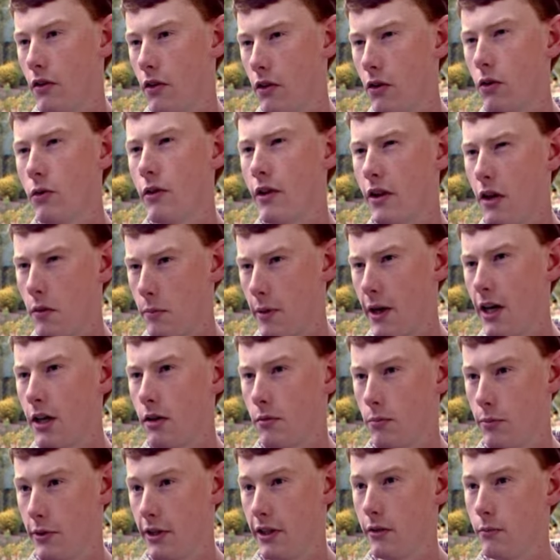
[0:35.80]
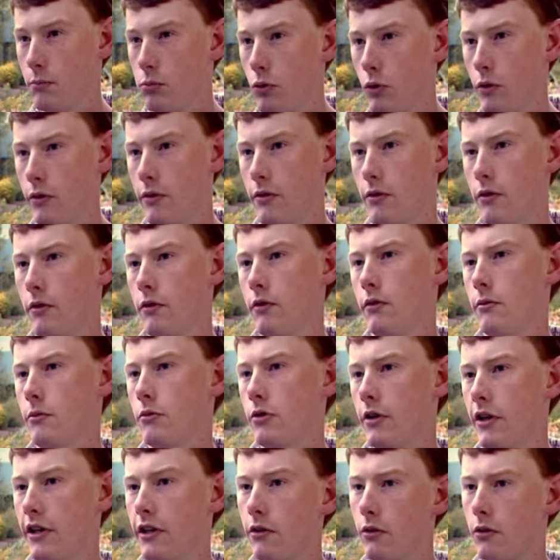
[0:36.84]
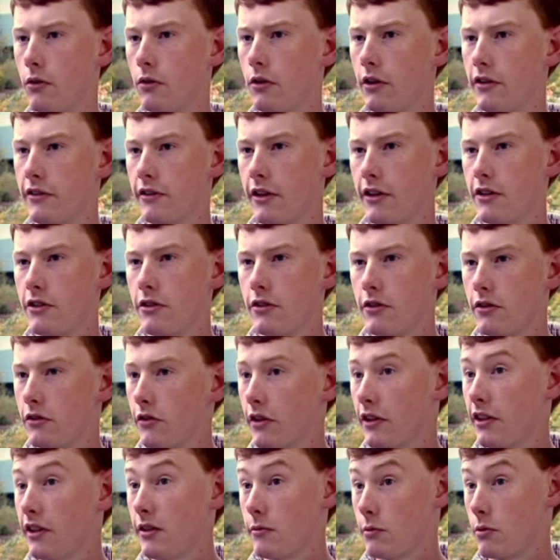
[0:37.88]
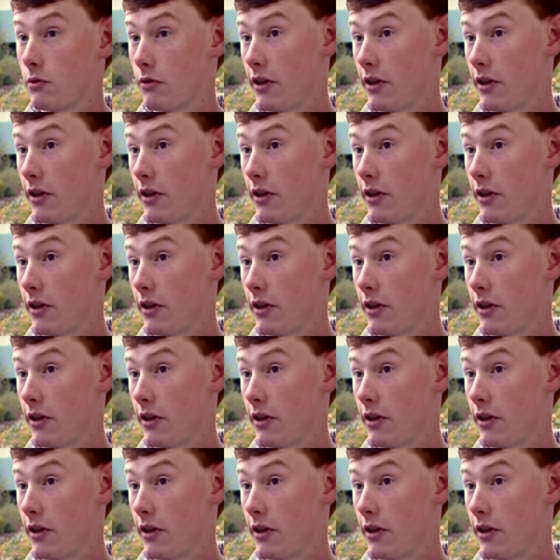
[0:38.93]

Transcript: The good thing about being employed to the group training organisation is they keep